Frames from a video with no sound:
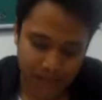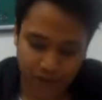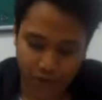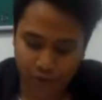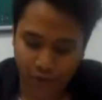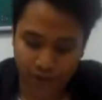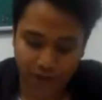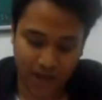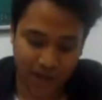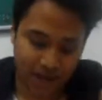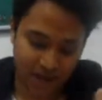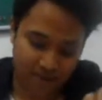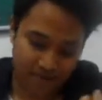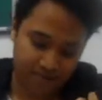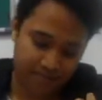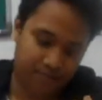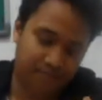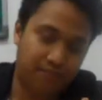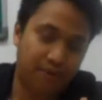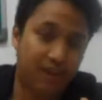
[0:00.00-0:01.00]
So for me
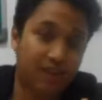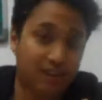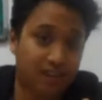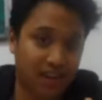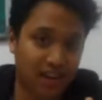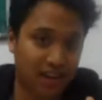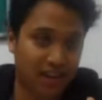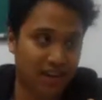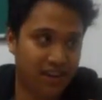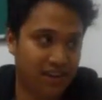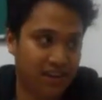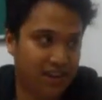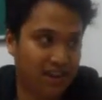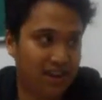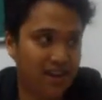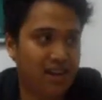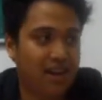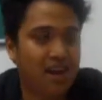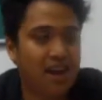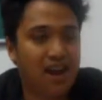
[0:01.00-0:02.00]
personally,
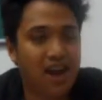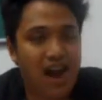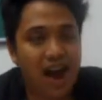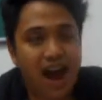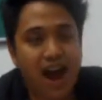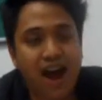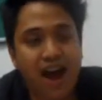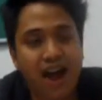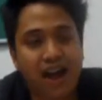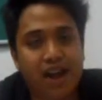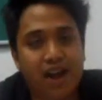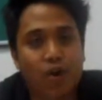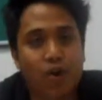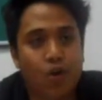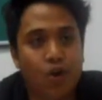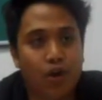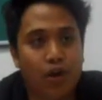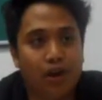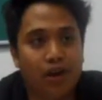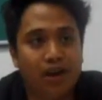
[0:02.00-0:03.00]
I
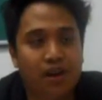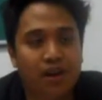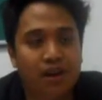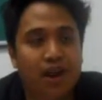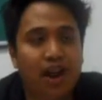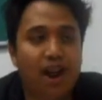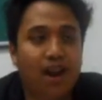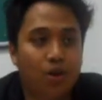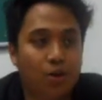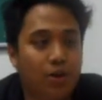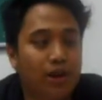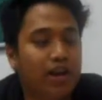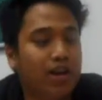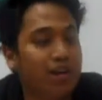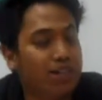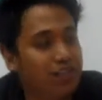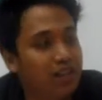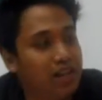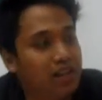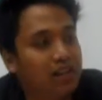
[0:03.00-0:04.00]
own
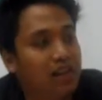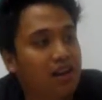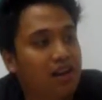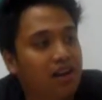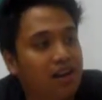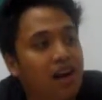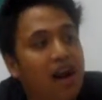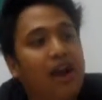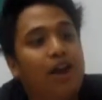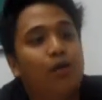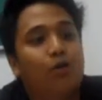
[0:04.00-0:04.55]
an electric guitar,